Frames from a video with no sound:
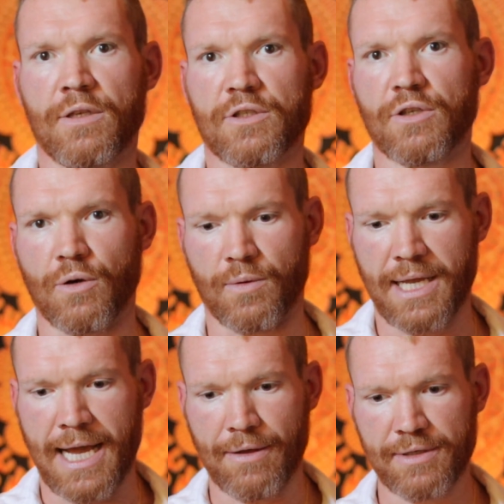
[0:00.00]
So
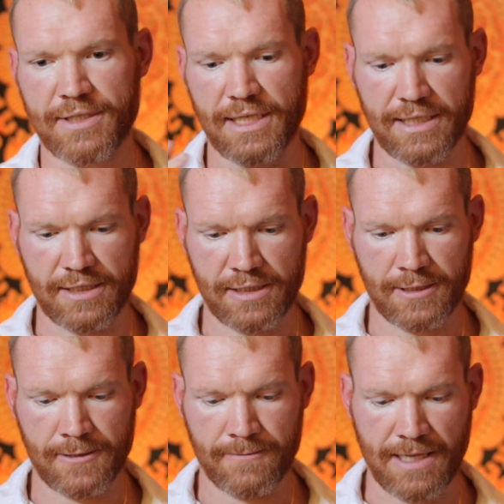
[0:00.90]
how is
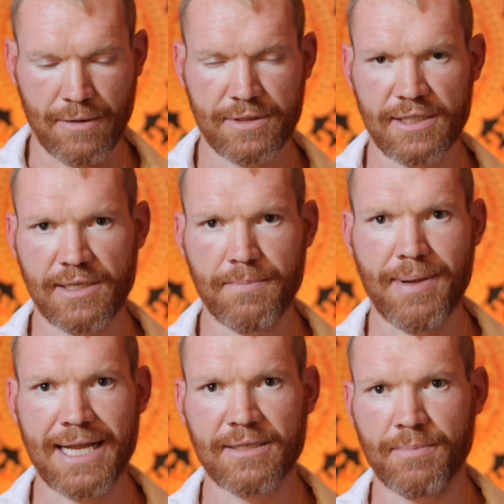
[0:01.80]
this
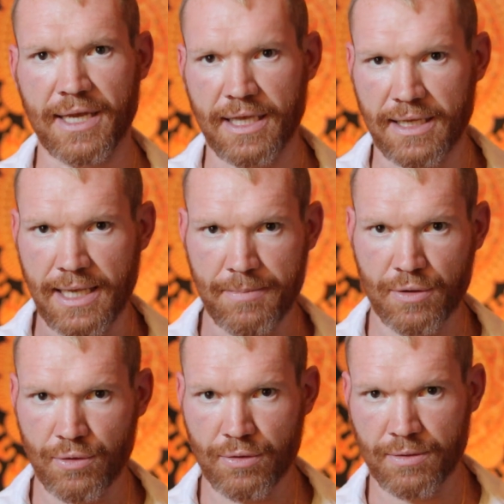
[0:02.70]
impacted by the
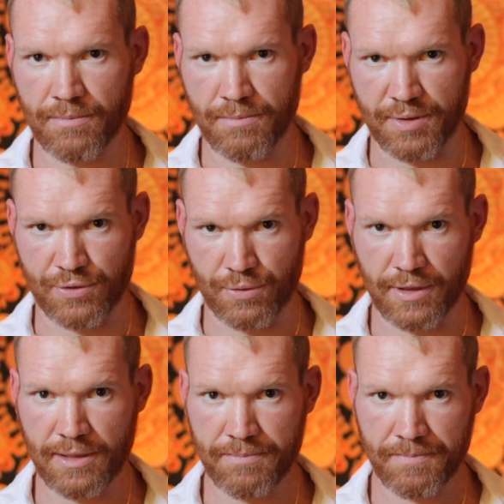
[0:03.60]
chemical
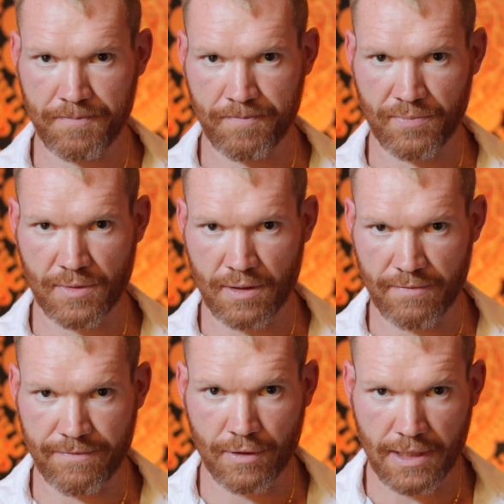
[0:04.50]
petroleum
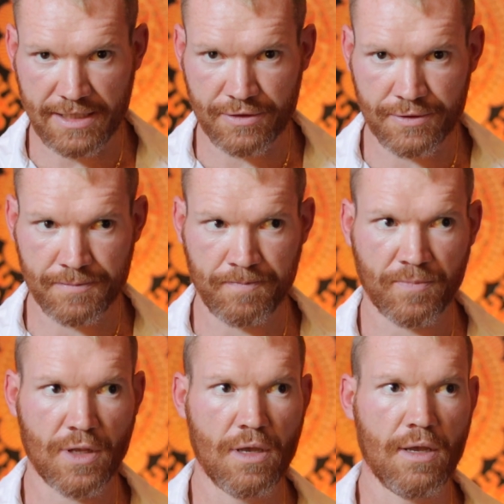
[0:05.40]
fertilizers?
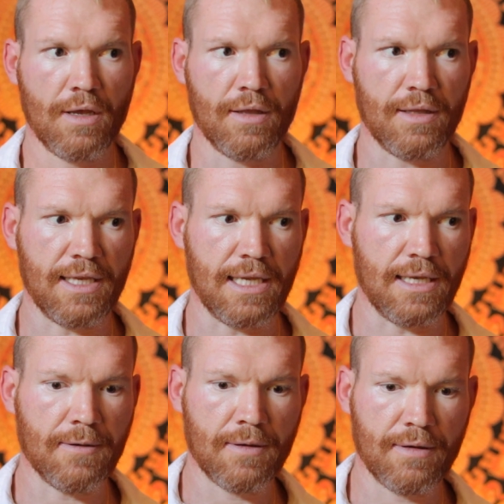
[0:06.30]

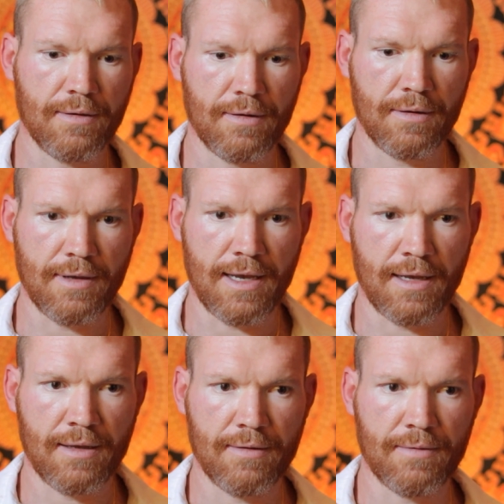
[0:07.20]
The
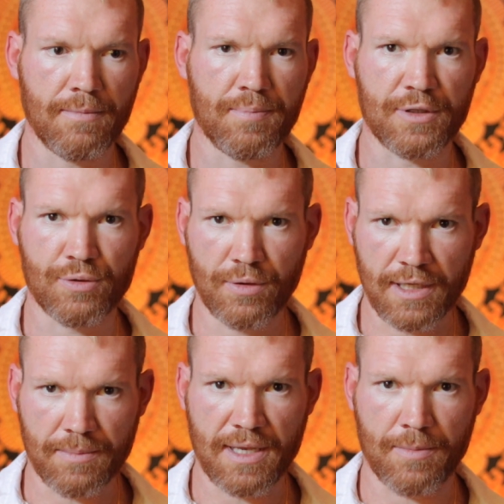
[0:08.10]

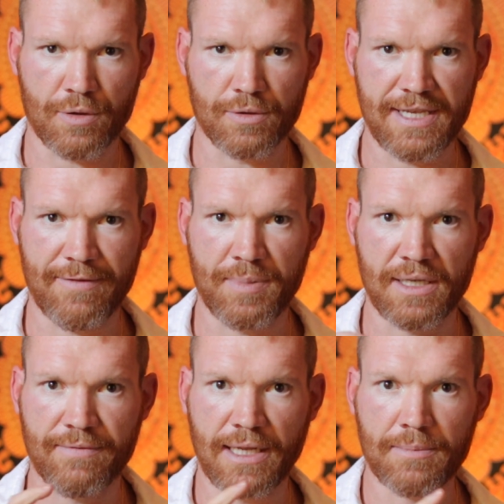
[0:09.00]
petroleum chemicals have been
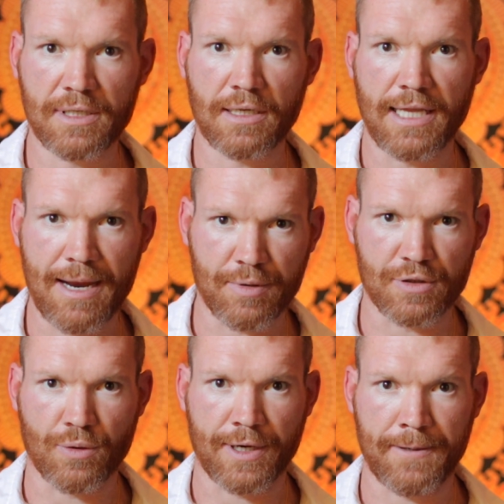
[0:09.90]
developed in a
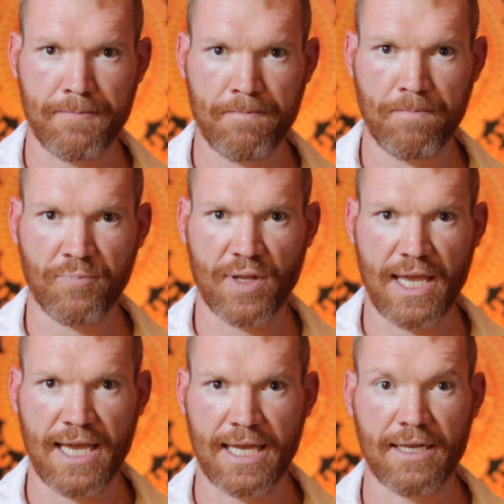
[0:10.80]
laboratory,
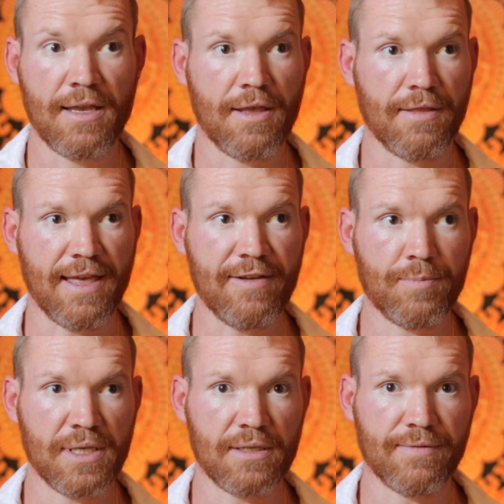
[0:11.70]
and they have
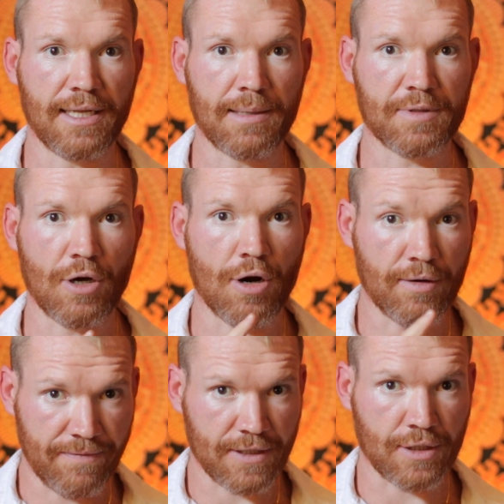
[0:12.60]
been developed
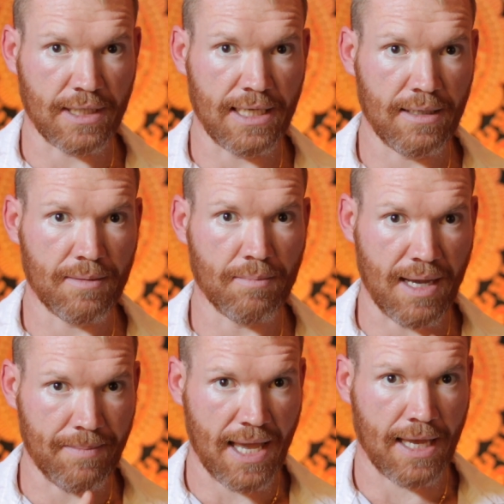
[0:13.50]
artificially
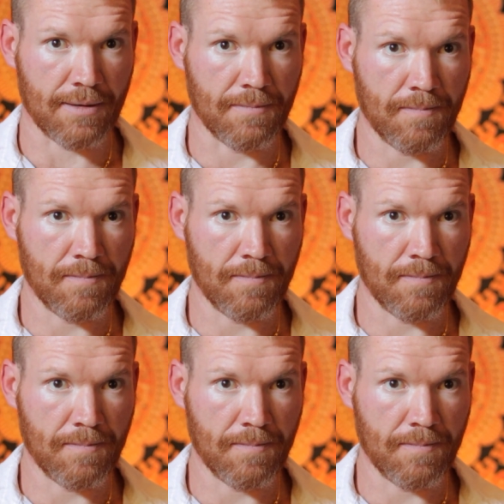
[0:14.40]
by man,